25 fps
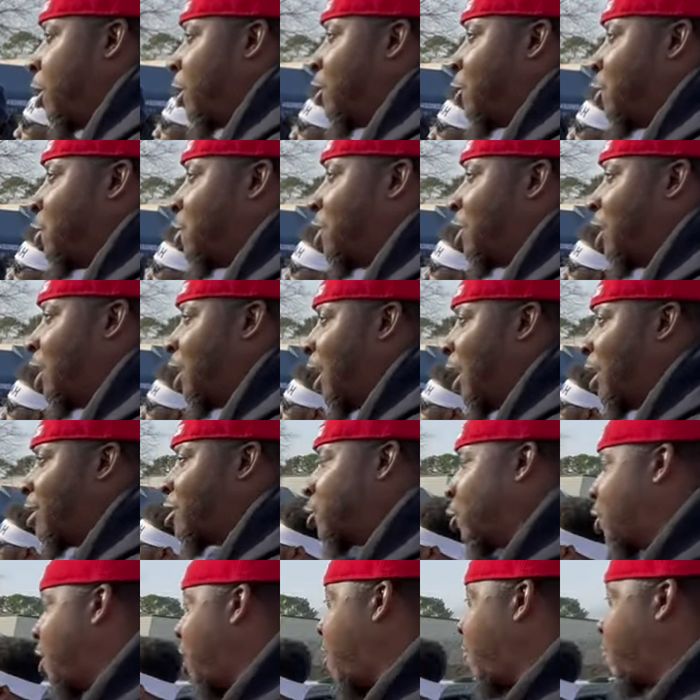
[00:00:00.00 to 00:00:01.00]
You see that?
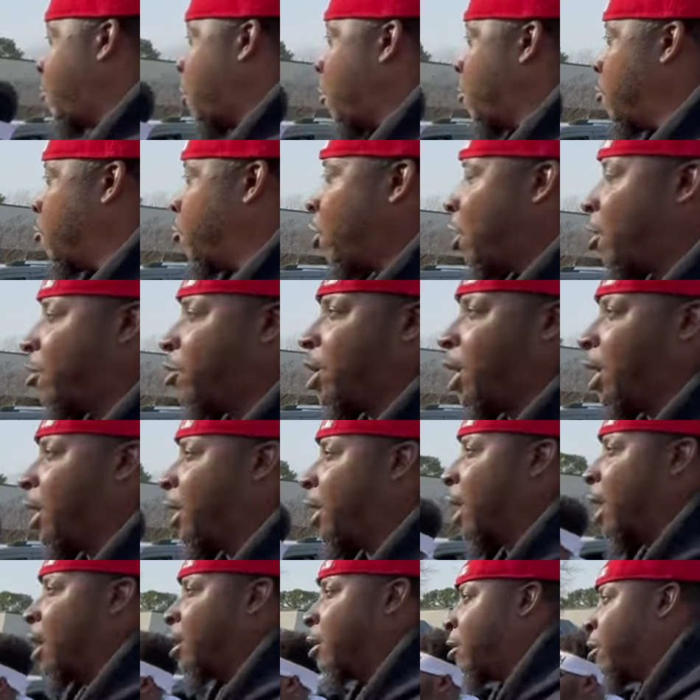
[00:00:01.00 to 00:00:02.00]
So now if my brother ain't
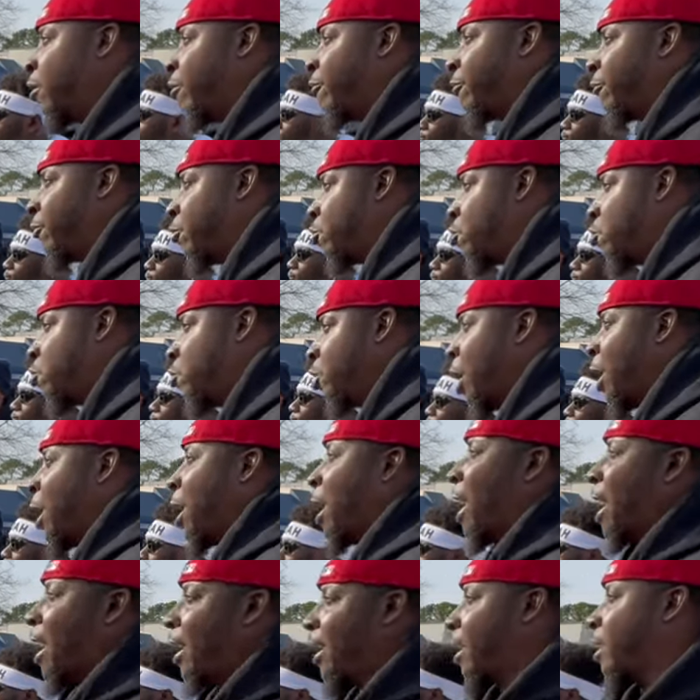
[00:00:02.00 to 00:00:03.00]
got enough food,
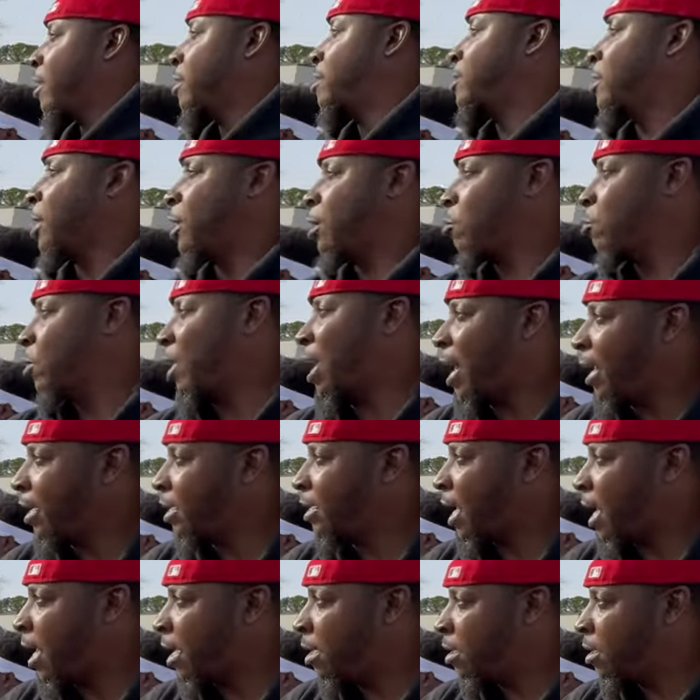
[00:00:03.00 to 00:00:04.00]
I got to take what I
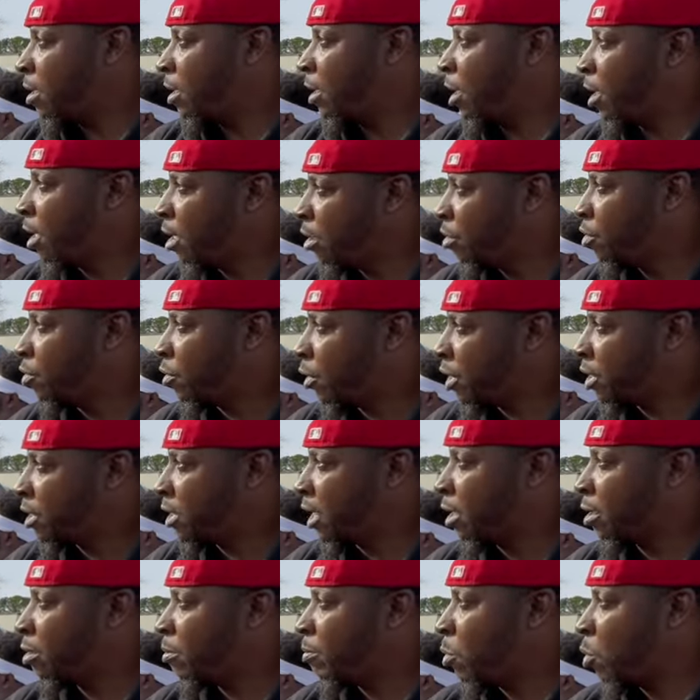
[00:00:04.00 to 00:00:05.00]
got in an increase
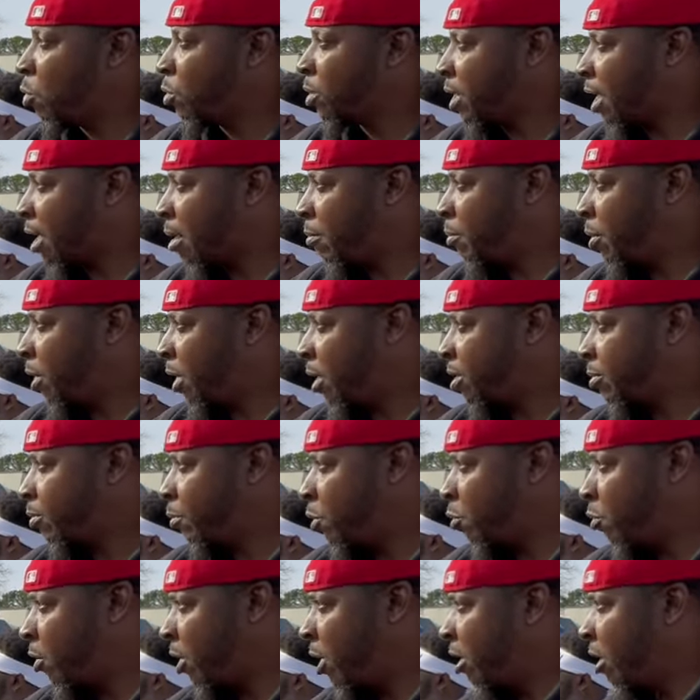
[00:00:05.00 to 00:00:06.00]
that the Most High blessed
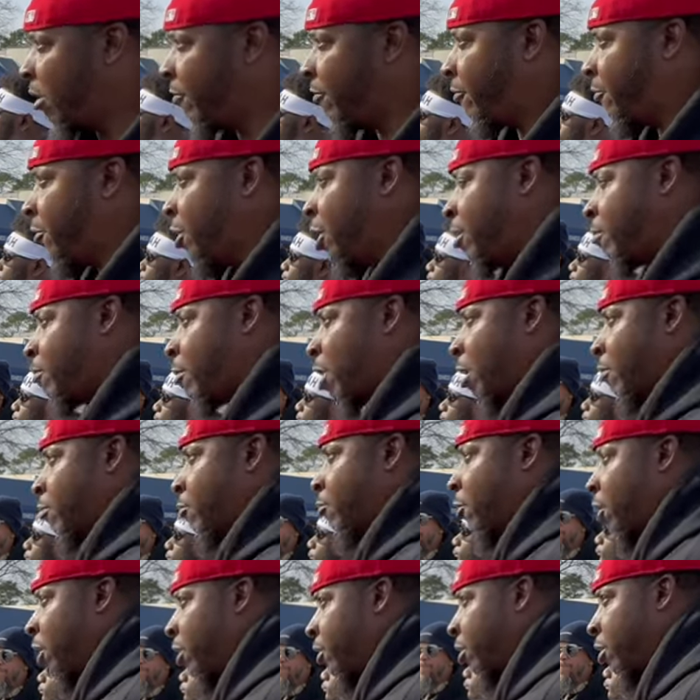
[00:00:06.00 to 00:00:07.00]
me with and feed my
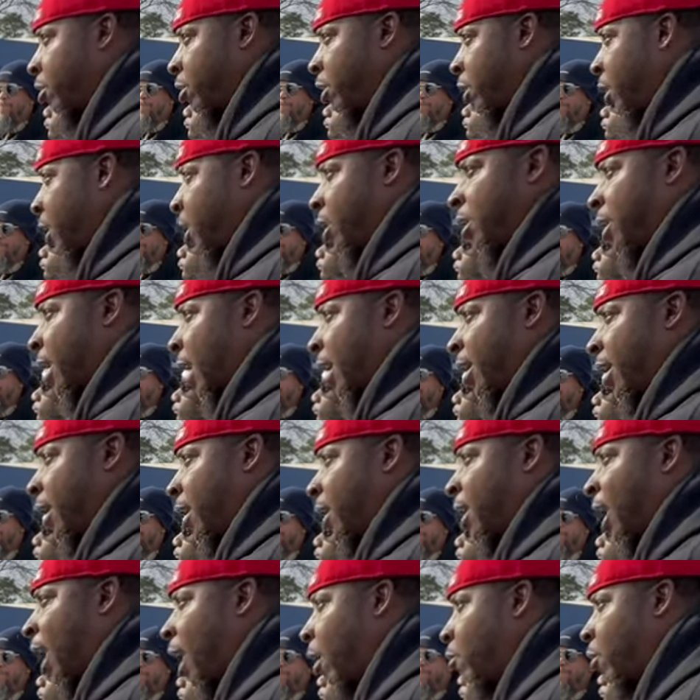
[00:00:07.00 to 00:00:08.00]
brother that
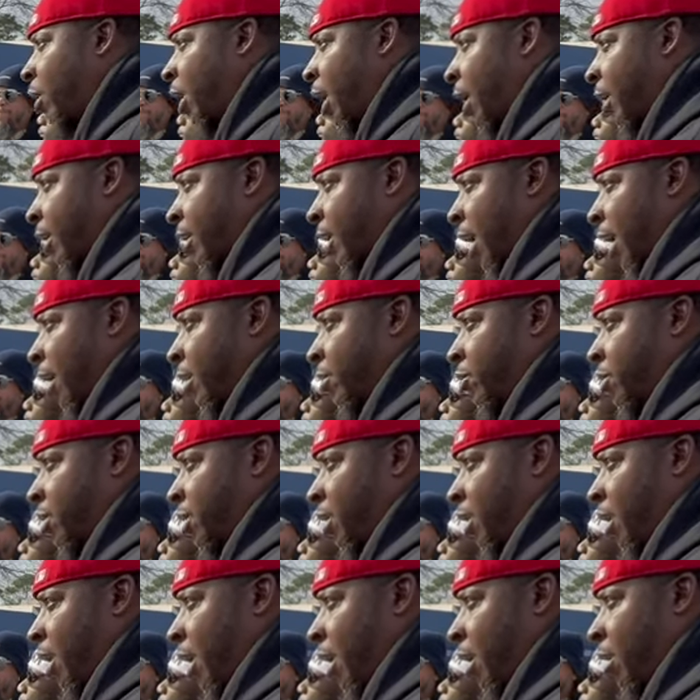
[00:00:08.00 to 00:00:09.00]
ain't got what I got. You
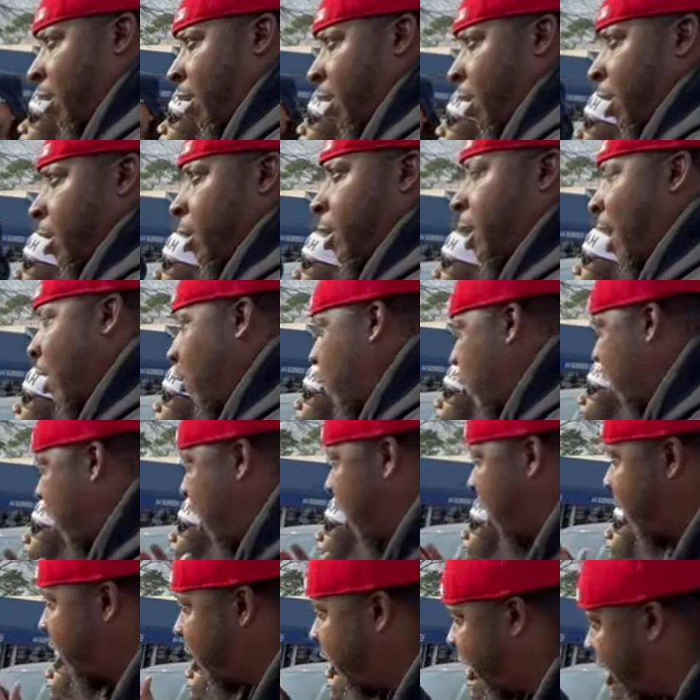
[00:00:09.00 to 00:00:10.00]
see that? That way
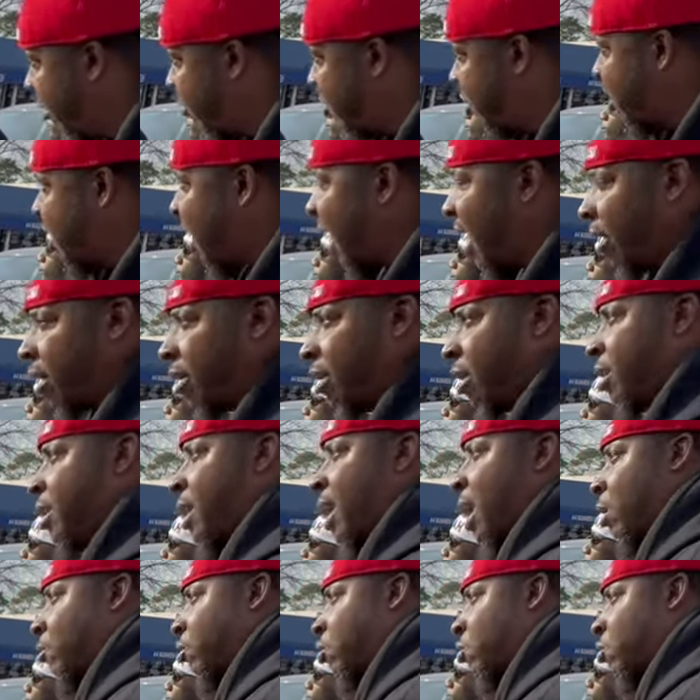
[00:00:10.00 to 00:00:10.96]
it keeps cycling out